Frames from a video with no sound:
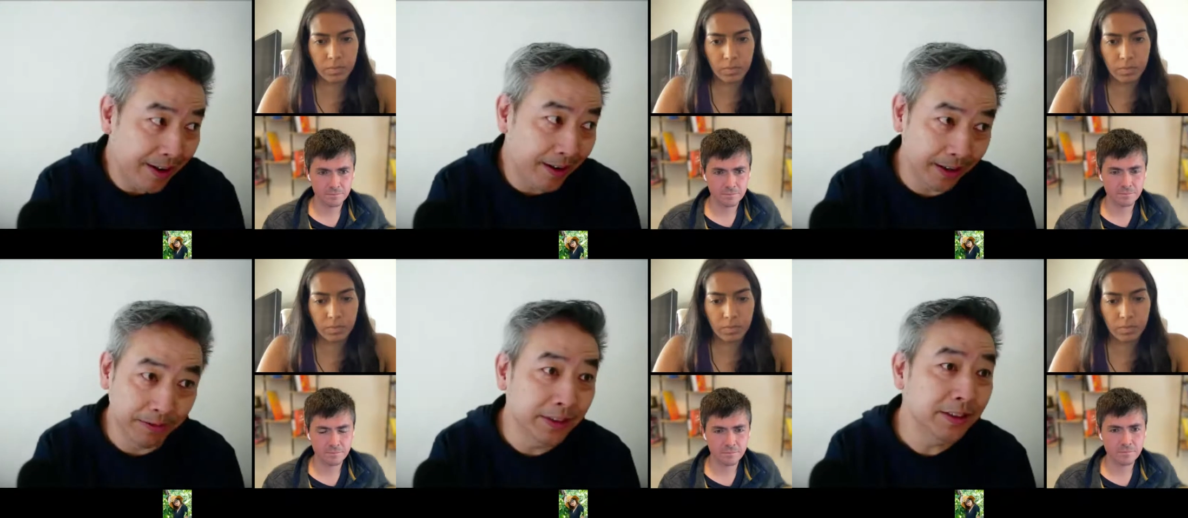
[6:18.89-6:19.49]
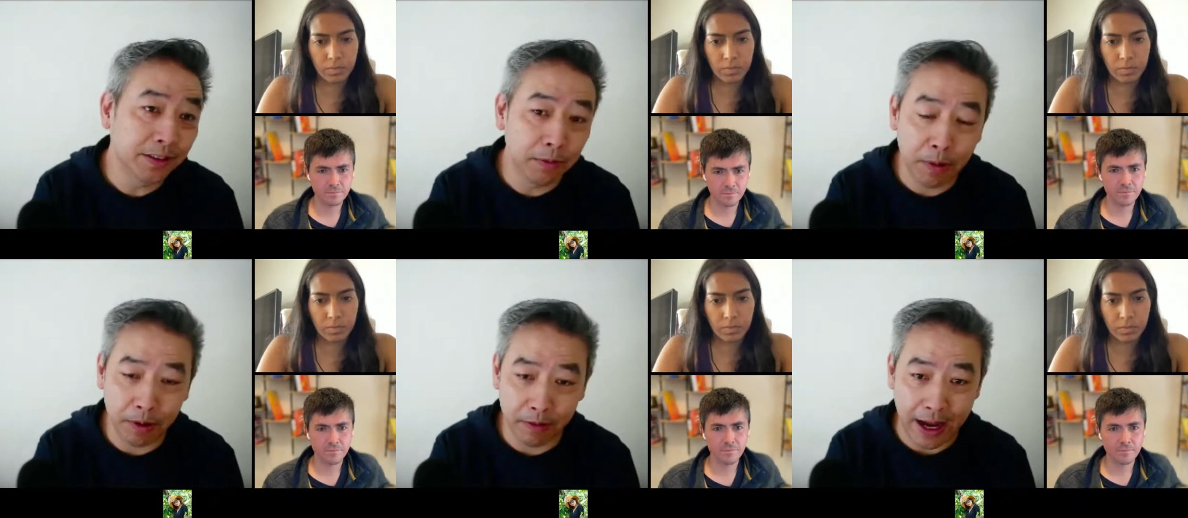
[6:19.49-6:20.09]
Speaker 1: hard once you go
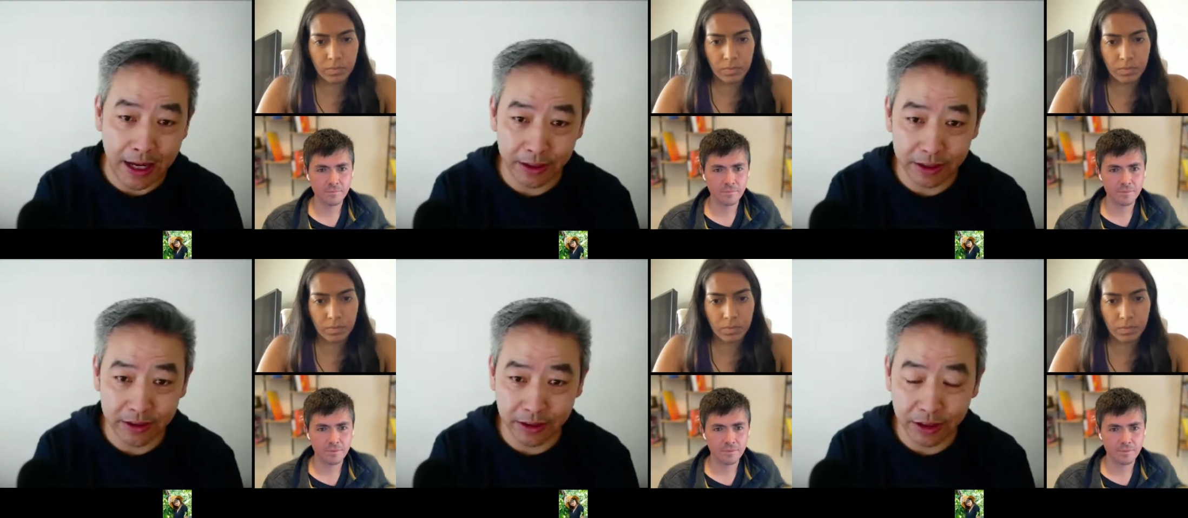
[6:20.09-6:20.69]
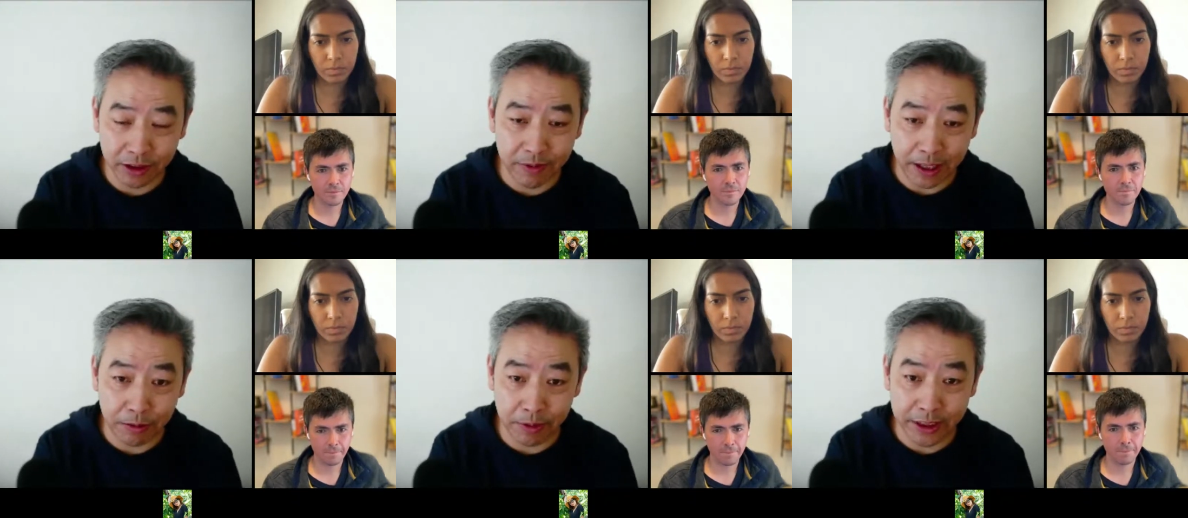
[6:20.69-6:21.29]
poke around you can, so you can
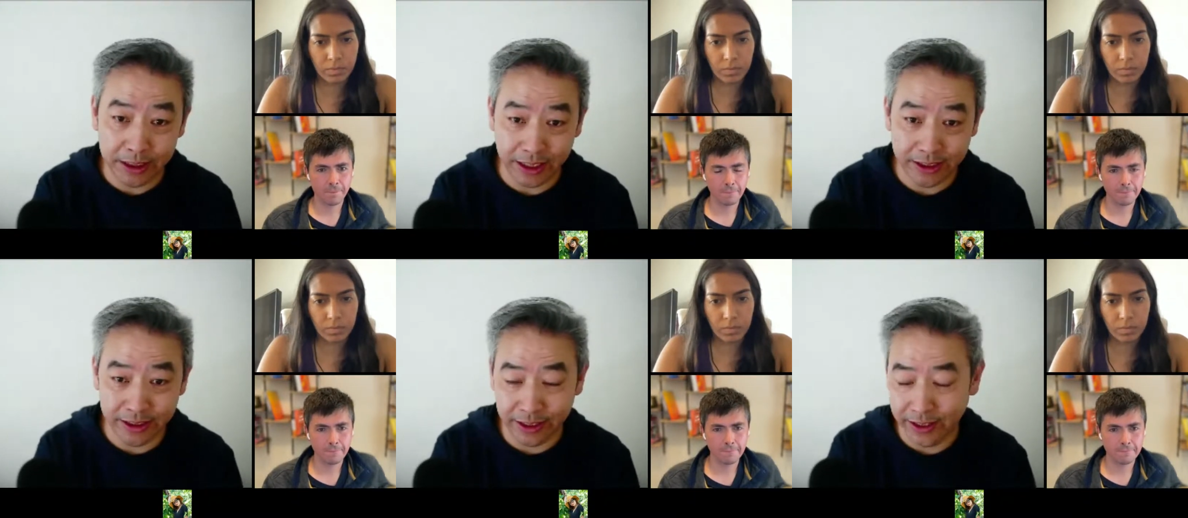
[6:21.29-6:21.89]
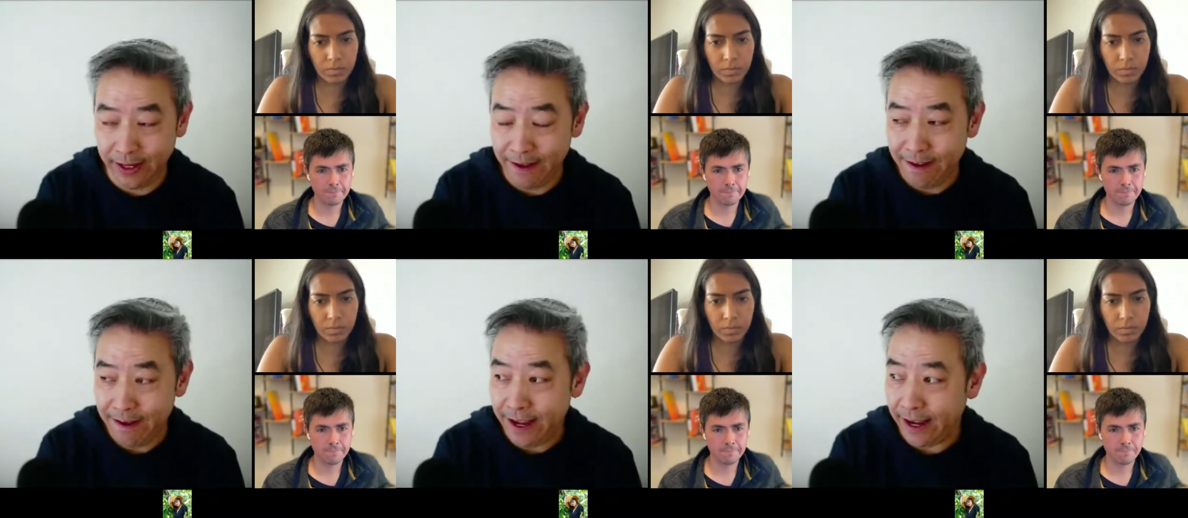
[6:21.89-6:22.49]
write queries against it
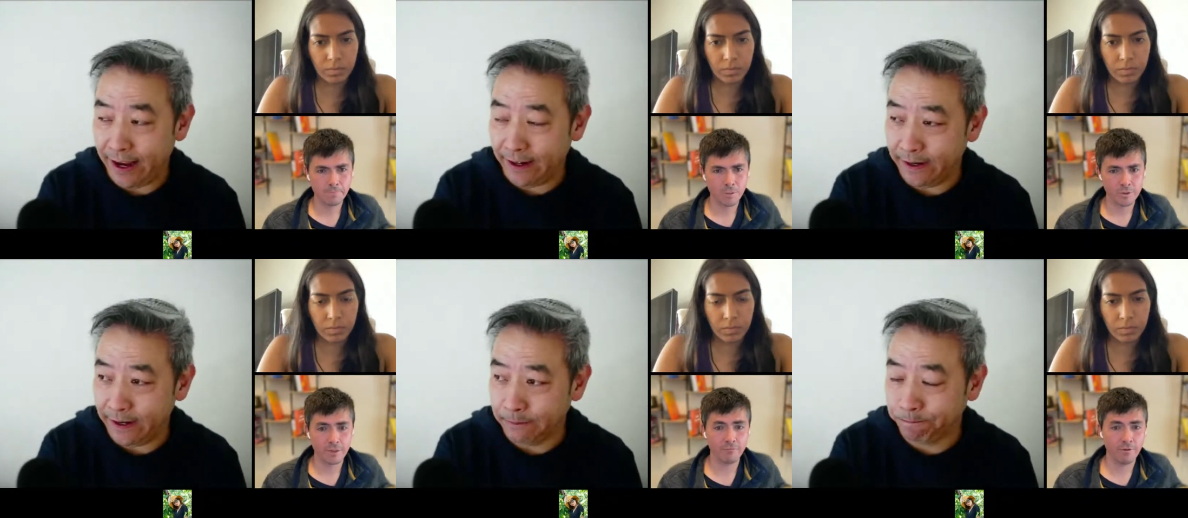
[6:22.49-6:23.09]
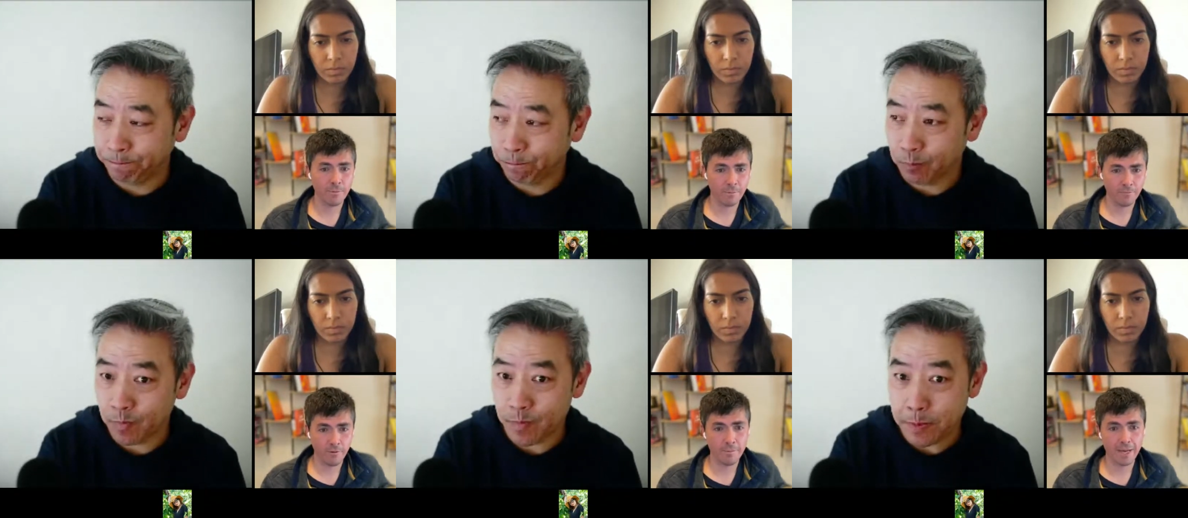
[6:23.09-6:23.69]
and You're uh, saying
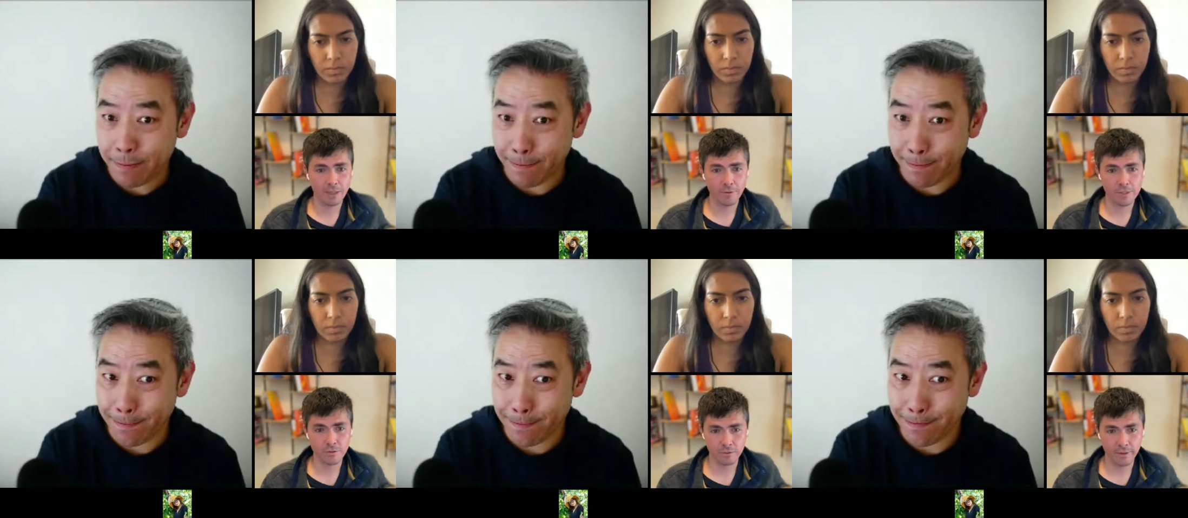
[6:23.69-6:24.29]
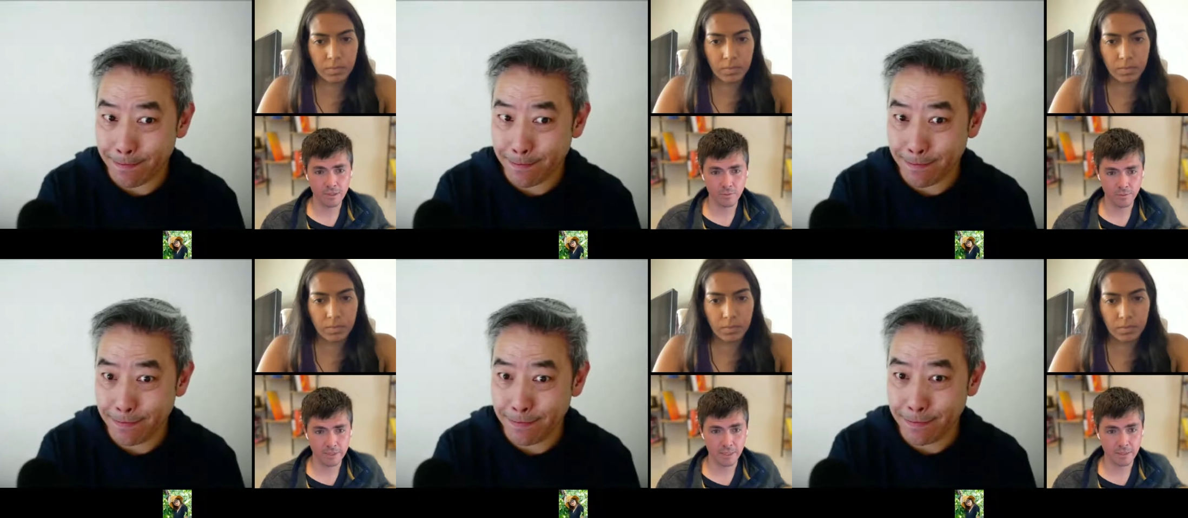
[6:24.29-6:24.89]
Speaker 2: from from macOS, you could write
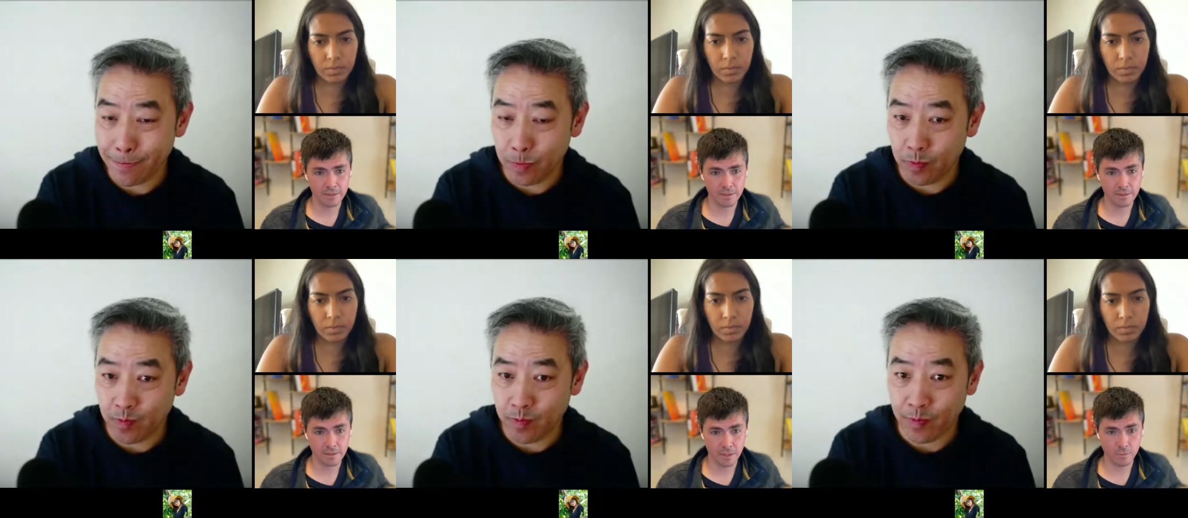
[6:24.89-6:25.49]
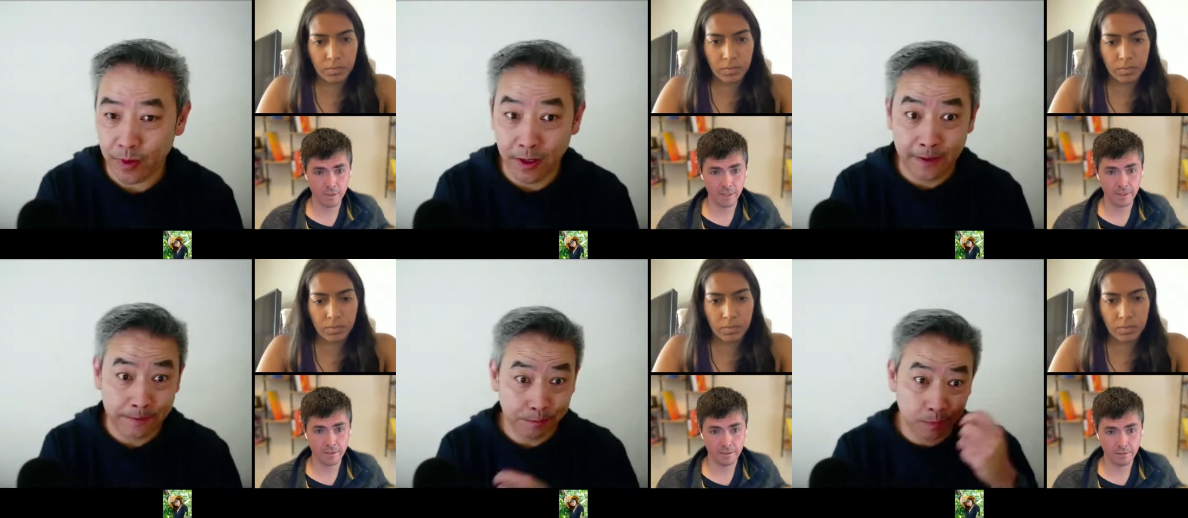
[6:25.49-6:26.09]
queries against the
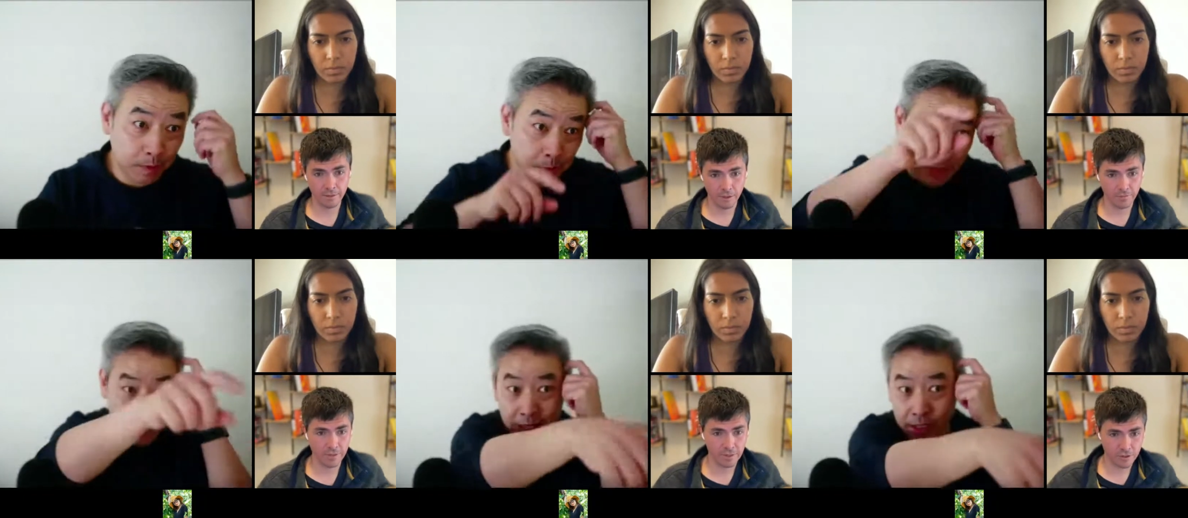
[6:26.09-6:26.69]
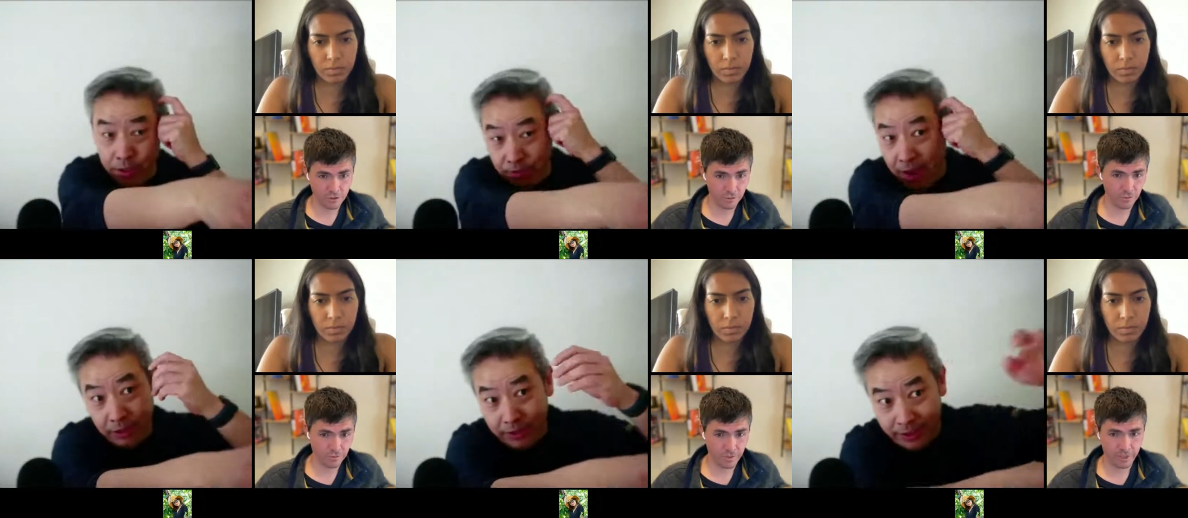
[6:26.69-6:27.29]
SQLite well, interface
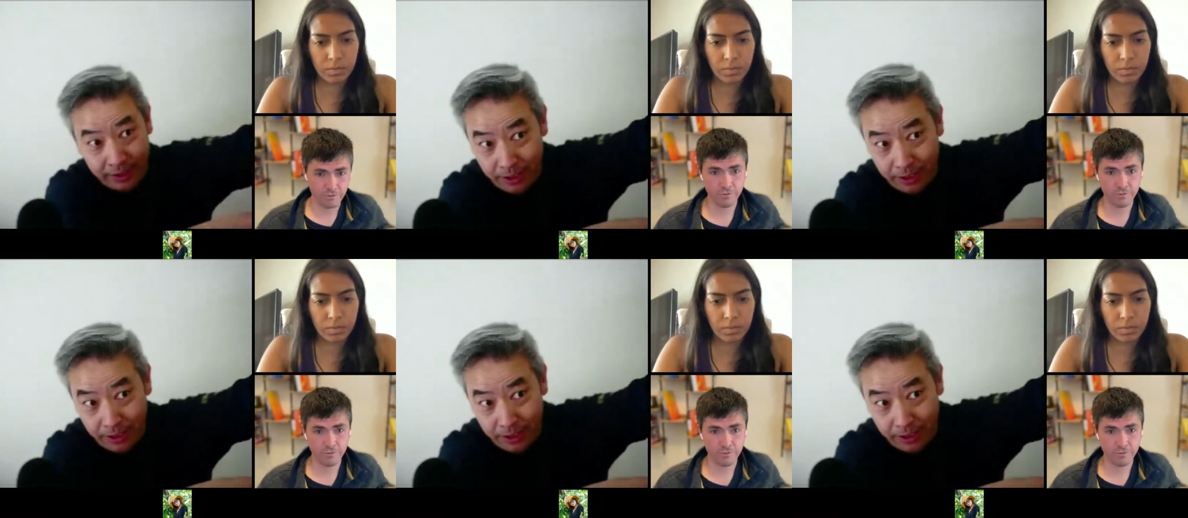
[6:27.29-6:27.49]
to like